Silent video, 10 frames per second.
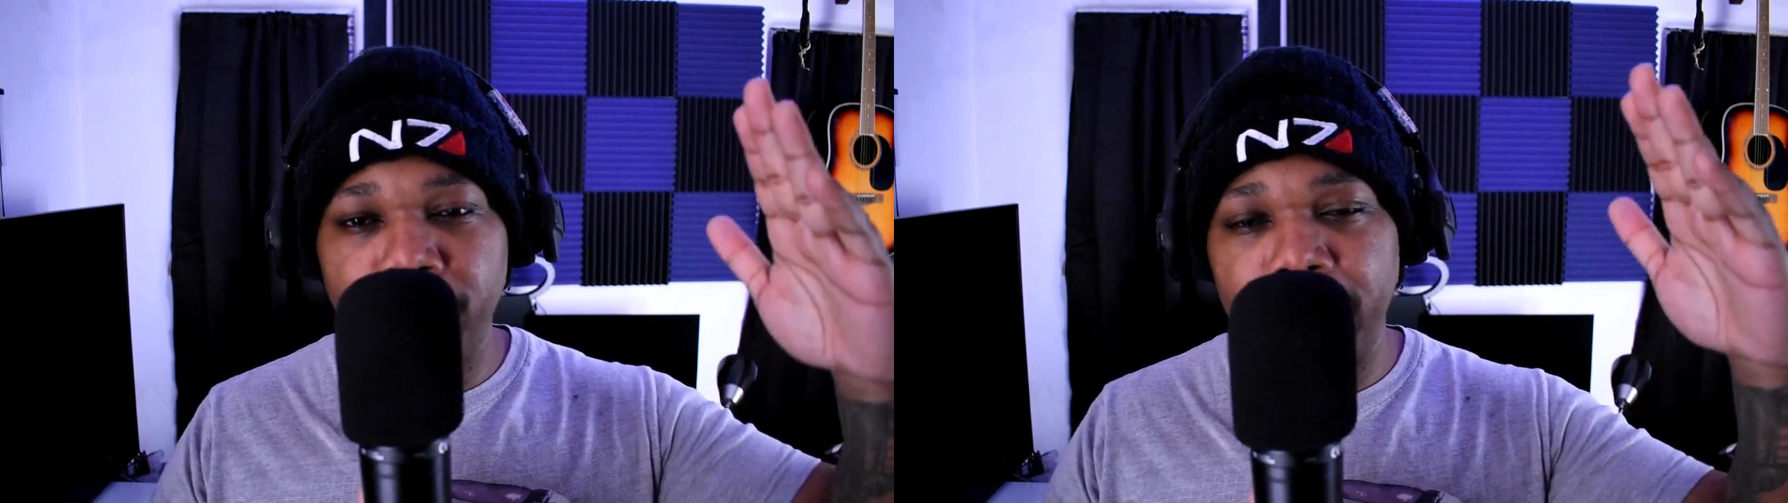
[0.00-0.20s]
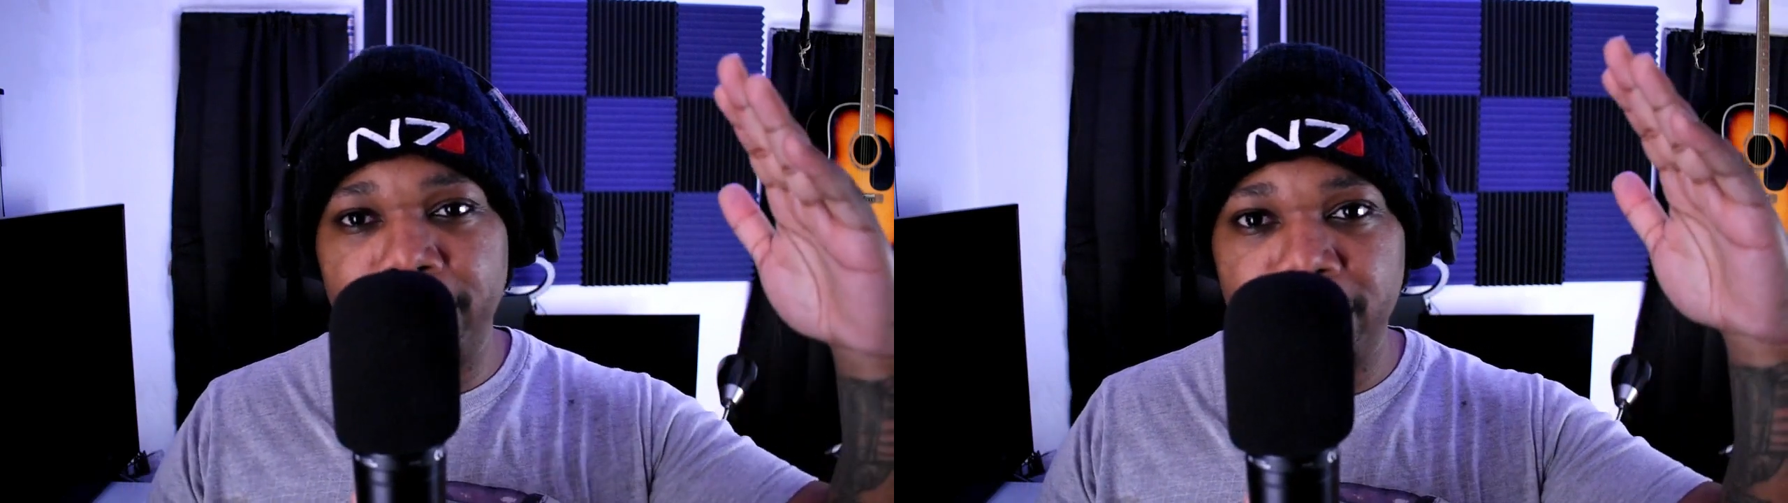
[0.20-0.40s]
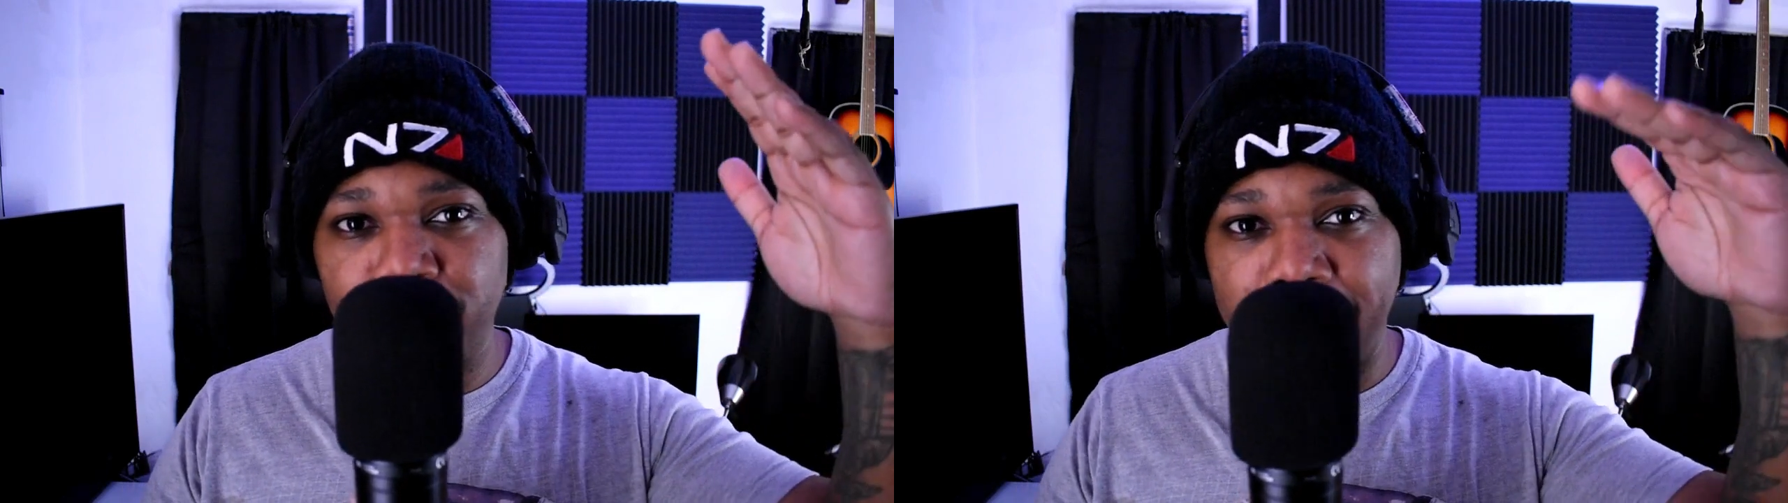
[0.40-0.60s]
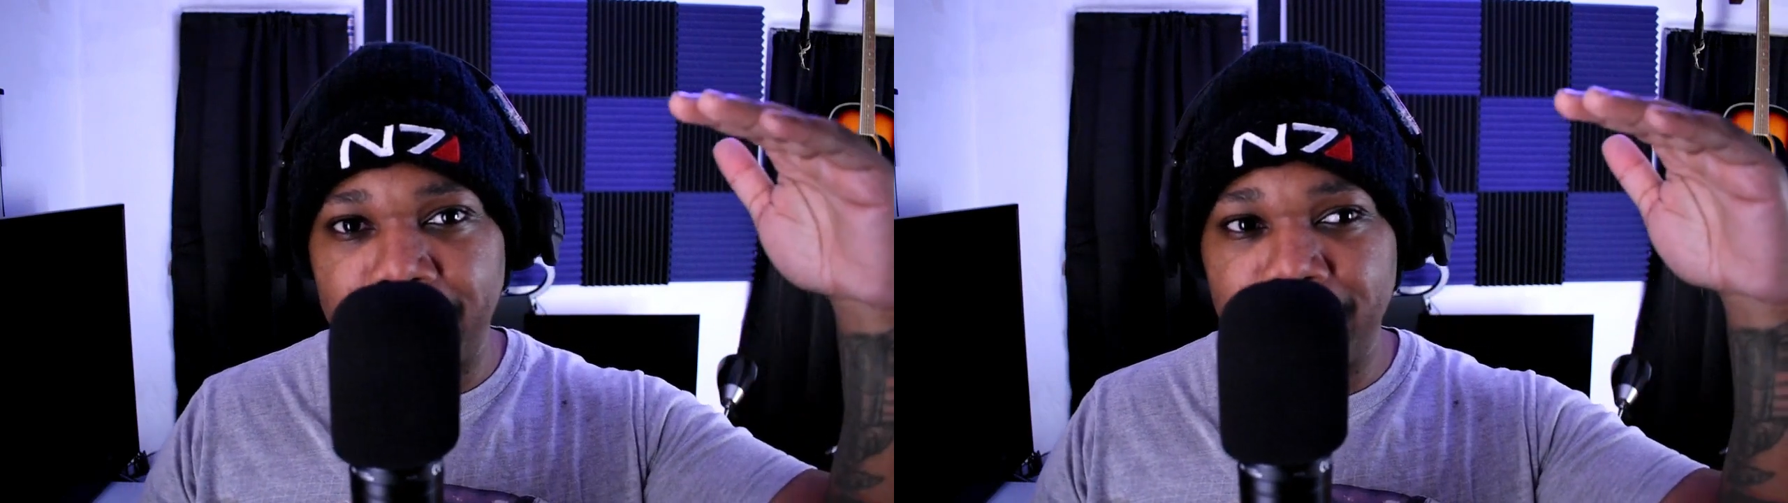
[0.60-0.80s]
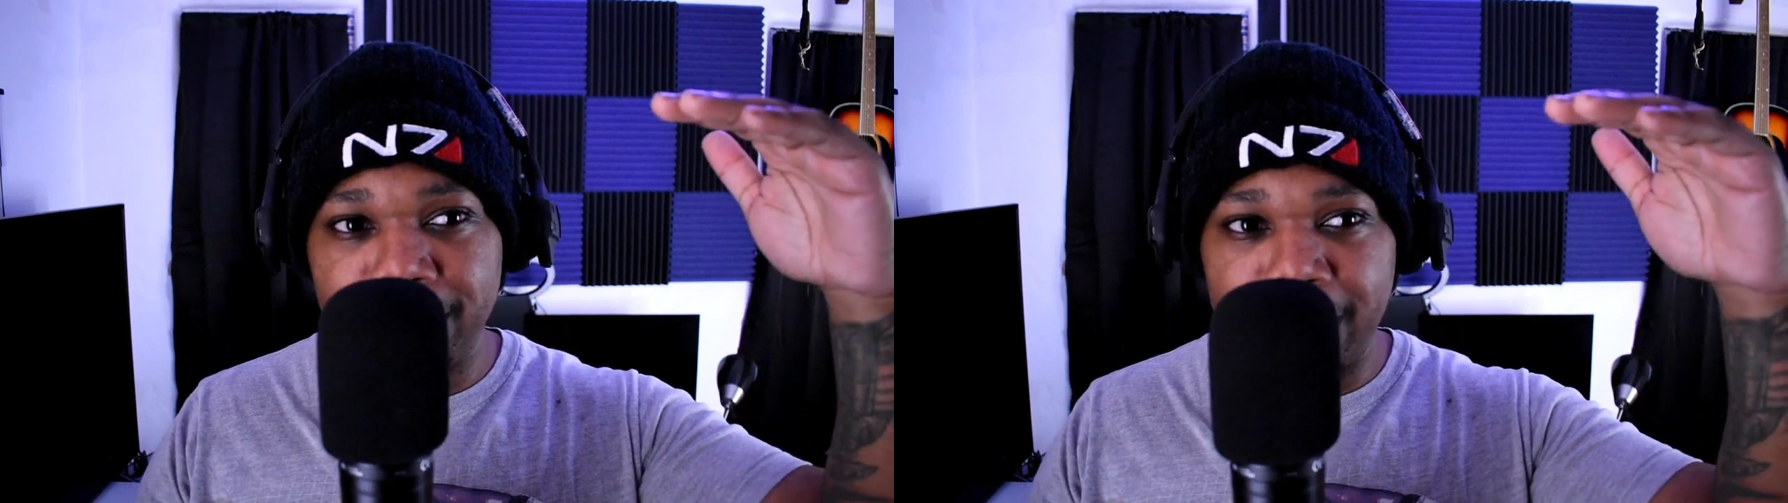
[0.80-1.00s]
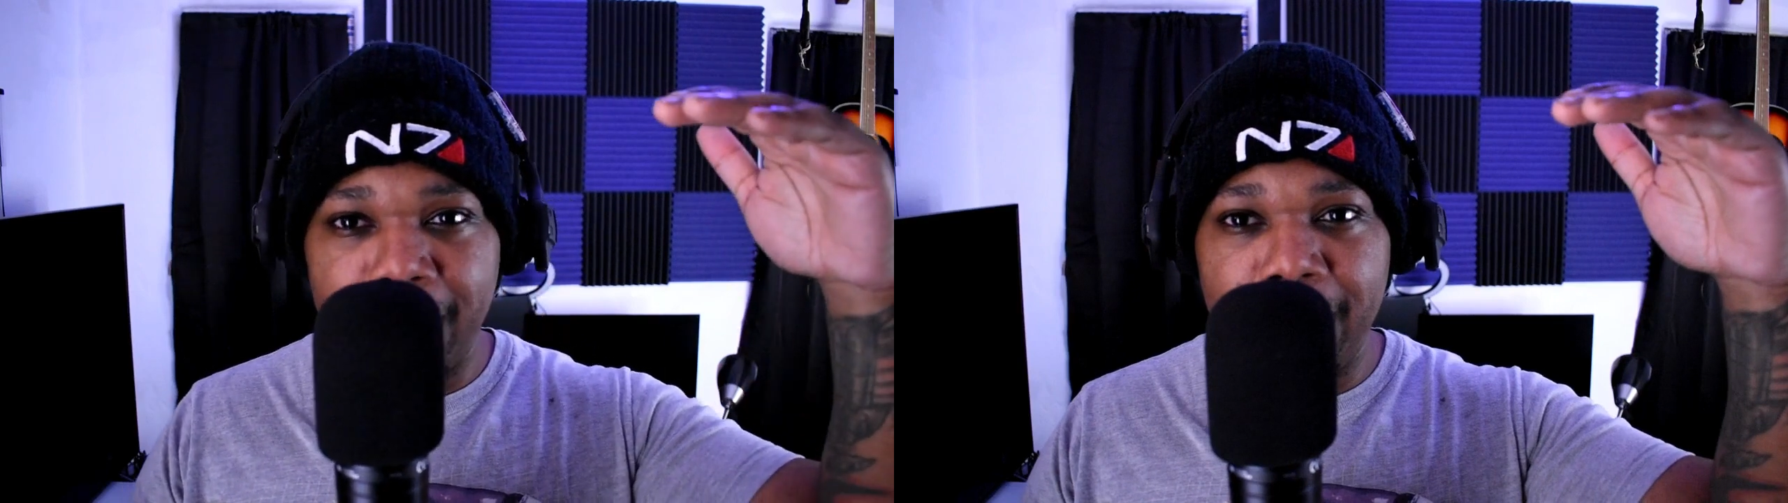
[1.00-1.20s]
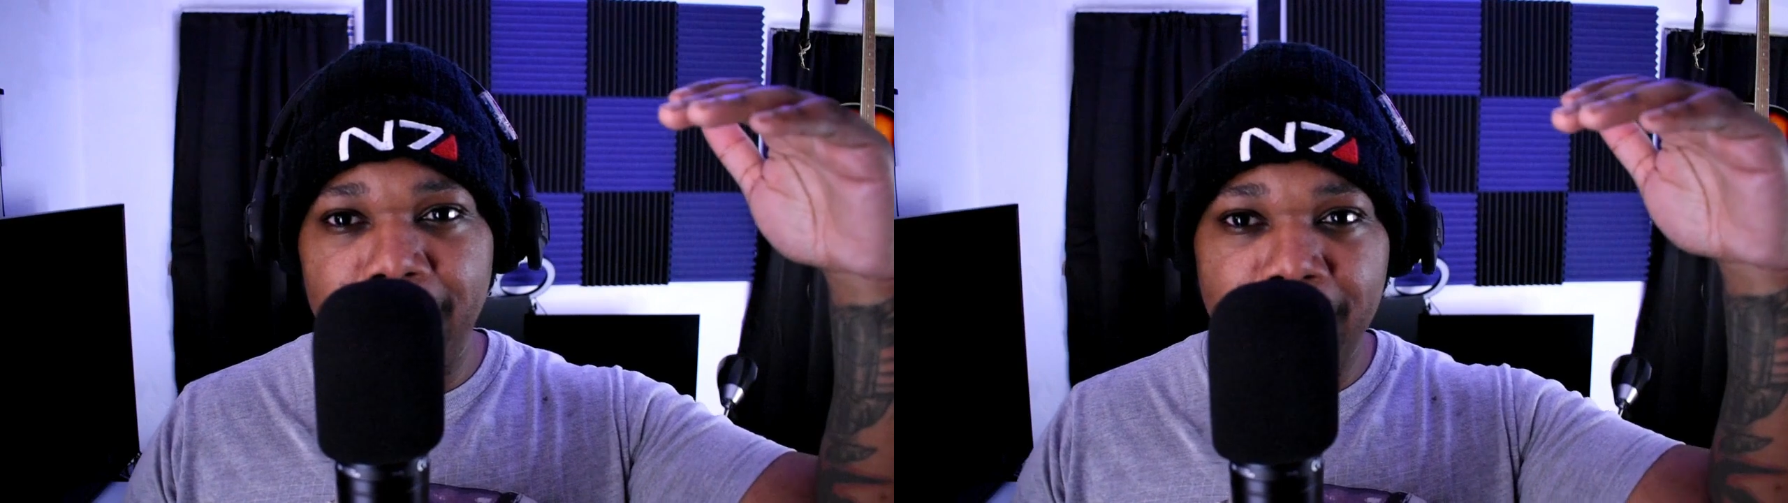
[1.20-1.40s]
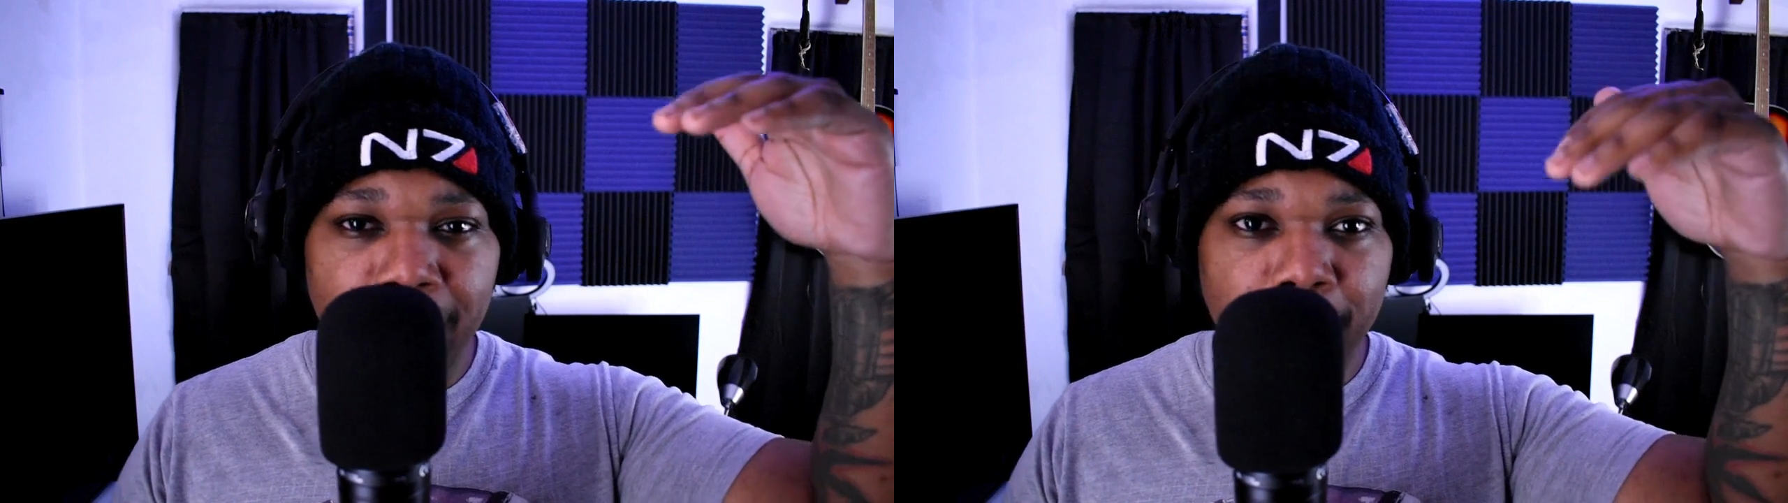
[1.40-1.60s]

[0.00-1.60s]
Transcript: racist back in the day,